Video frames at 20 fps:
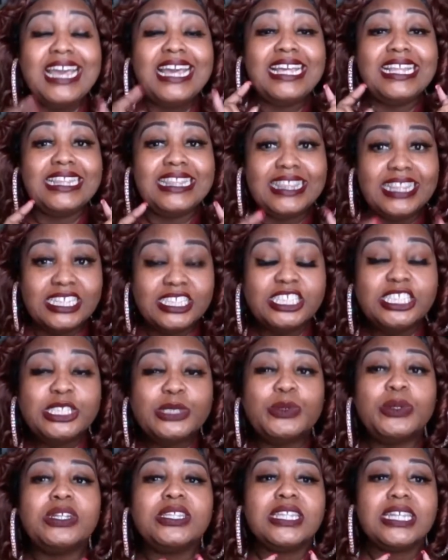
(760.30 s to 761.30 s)
And this
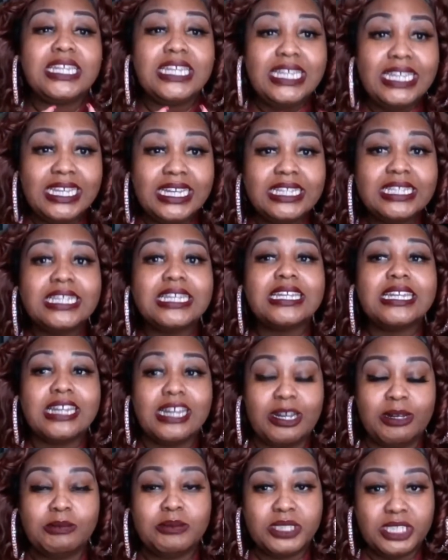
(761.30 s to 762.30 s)
is where the healing
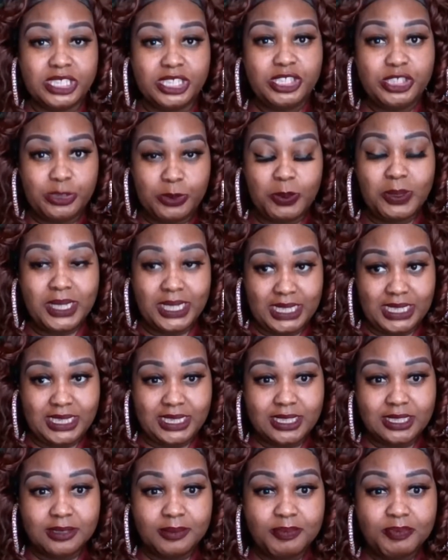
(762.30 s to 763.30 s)
comes into
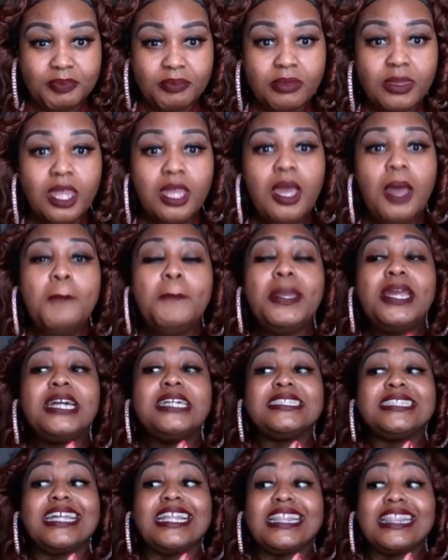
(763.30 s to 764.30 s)
place.
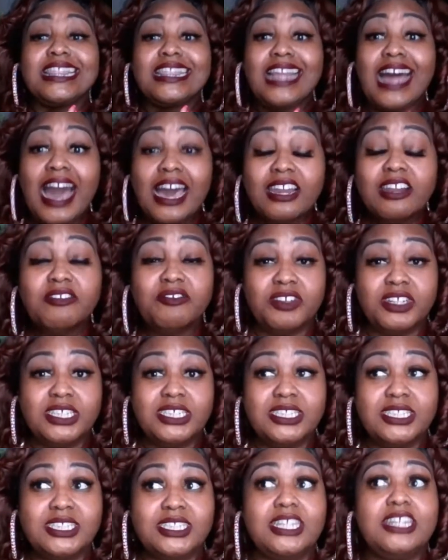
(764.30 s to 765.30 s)
Because a lot of
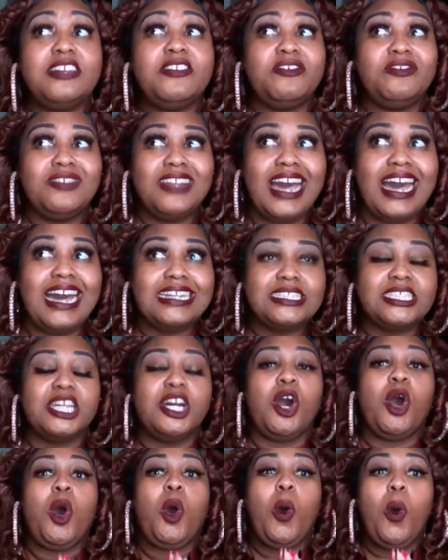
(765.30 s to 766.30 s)
us, if not
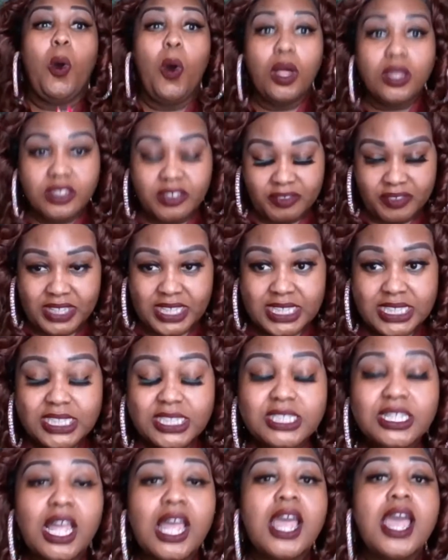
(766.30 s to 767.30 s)
all of
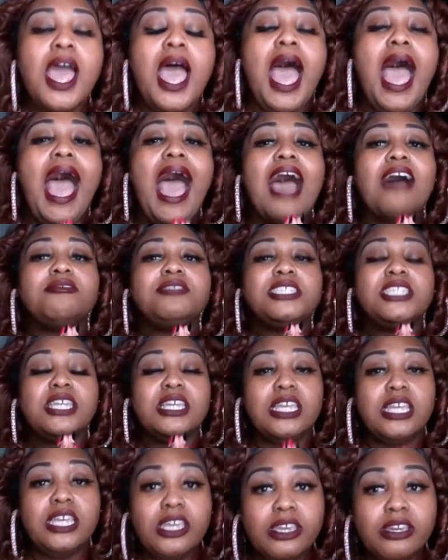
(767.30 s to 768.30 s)
us, have
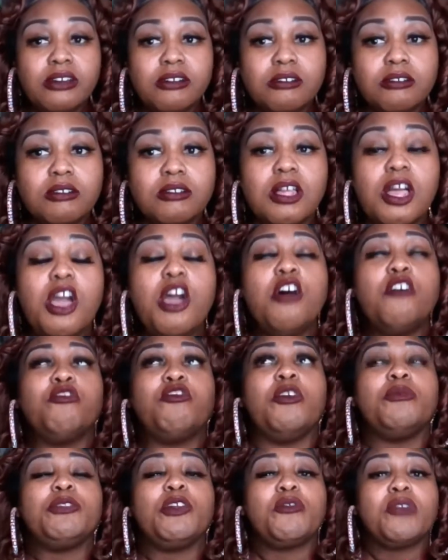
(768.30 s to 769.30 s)
to heal
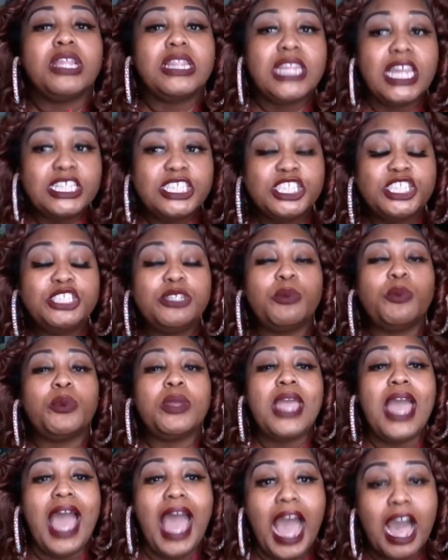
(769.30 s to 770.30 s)
from the relationship
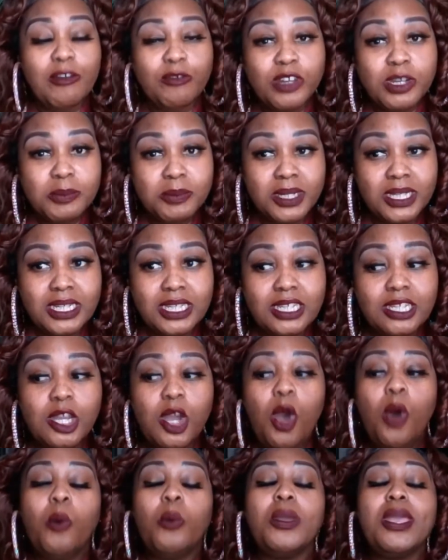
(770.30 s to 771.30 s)
we have with money.
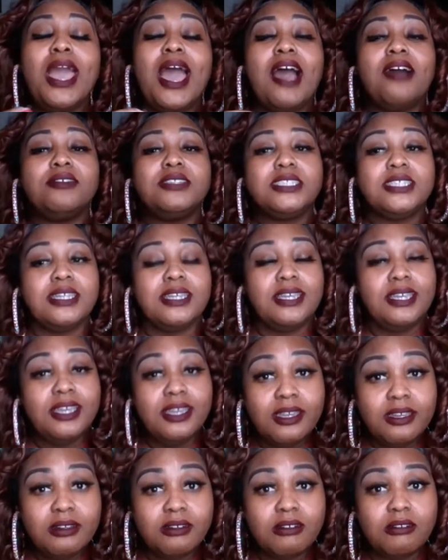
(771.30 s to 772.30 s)
We have to
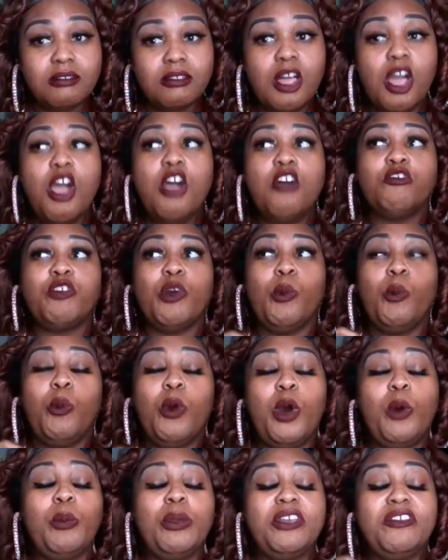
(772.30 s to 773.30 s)
heal from
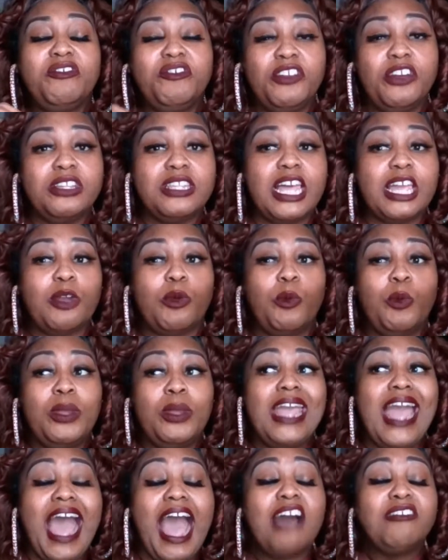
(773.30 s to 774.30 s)
what we feel like
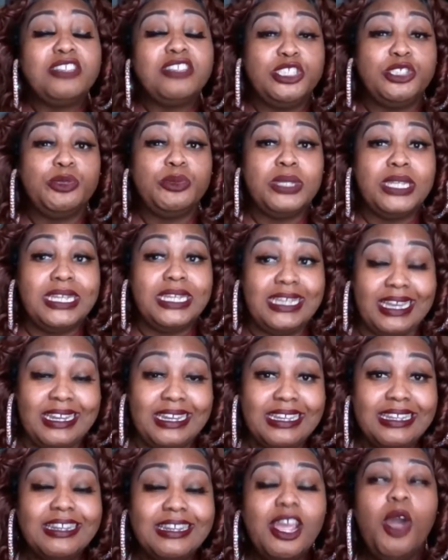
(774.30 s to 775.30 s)
we have to do to get
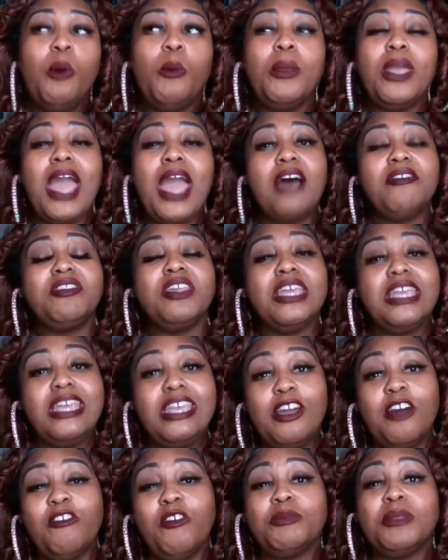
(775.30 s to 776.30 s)
it. We have to
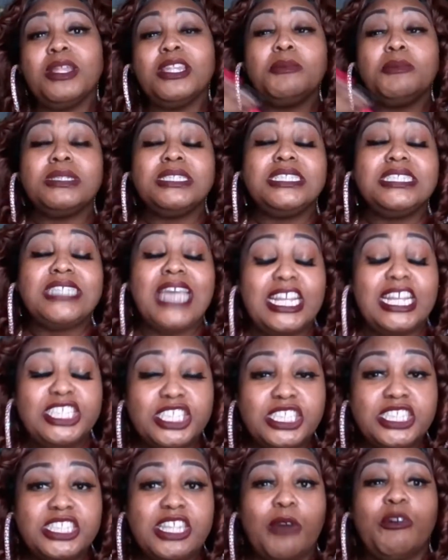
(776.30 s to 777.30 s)
heal from the
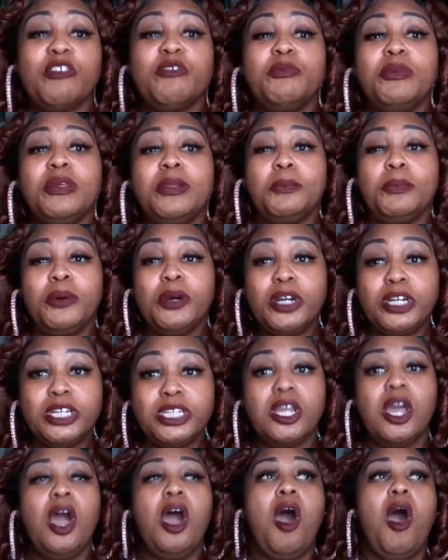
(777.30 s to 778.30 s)
limitations that we've been put
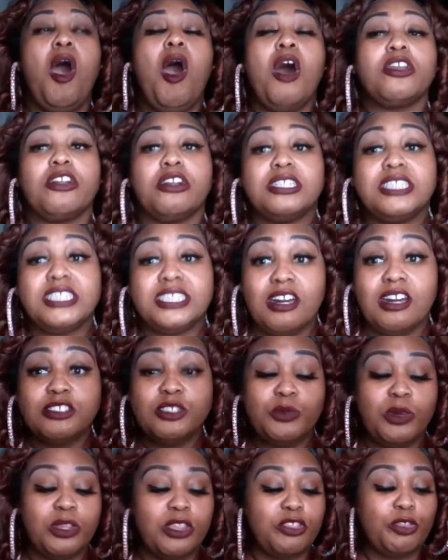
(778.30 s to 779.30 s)
on
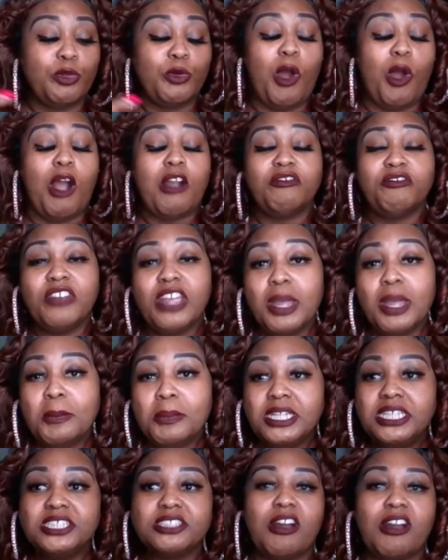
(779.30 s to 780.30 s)
ourselves, whether through our
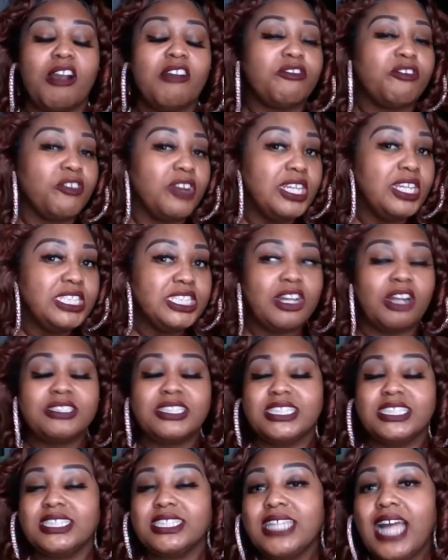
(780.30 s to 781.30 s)
families, our friends, our
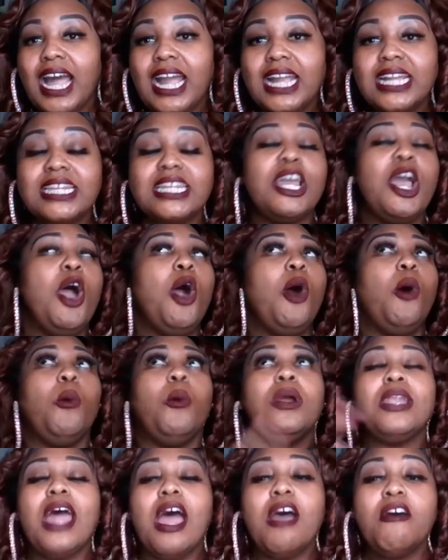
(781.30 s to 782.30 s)
society,
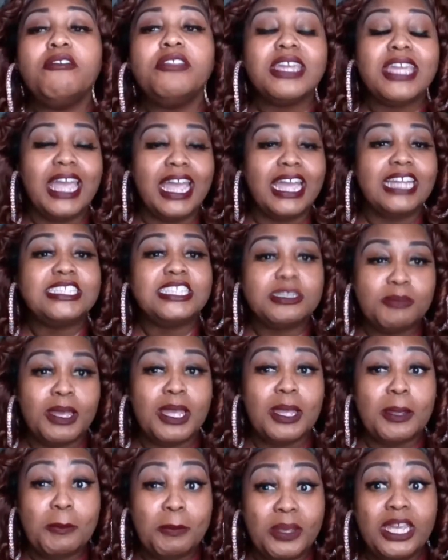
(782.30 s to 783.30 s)
whatever the case
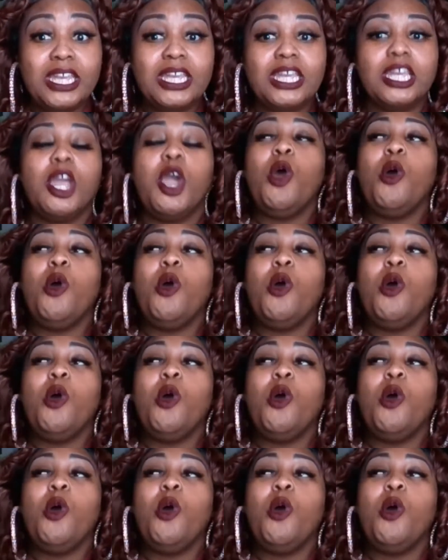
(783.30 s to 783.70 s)
may be.